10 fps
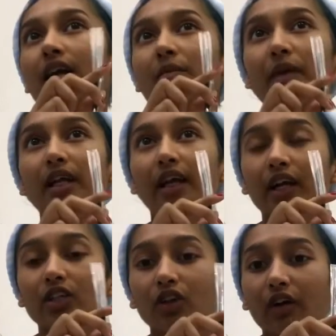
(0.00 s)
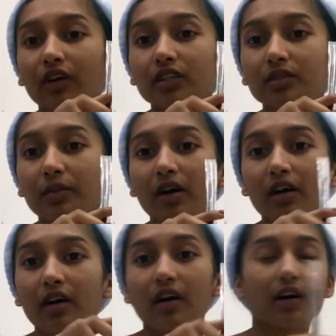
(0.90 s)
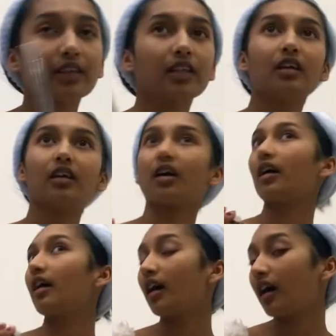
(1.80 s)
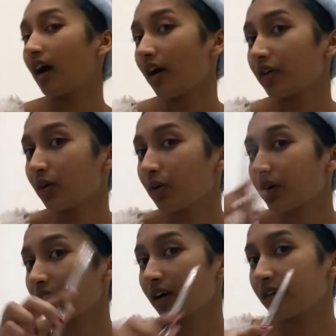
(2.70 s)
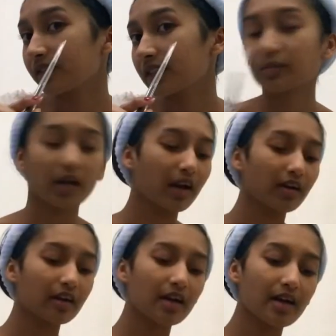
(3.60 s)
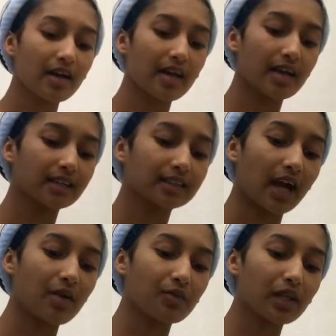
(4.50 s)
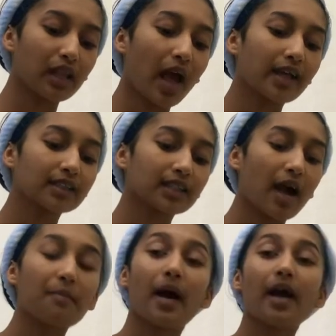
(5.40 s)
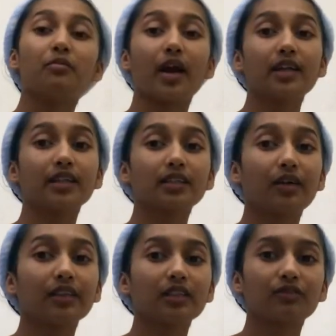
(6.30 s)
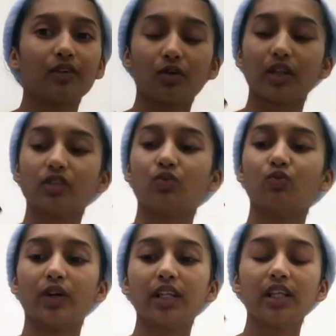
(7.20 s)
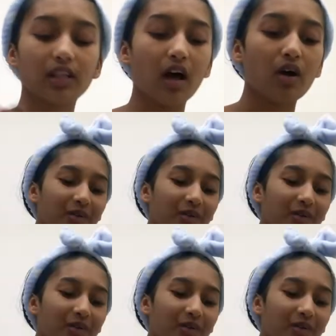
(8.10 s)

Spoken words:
of made like a darker spot on the outer corner of this area, and I realized that my brightness on this phone is really low.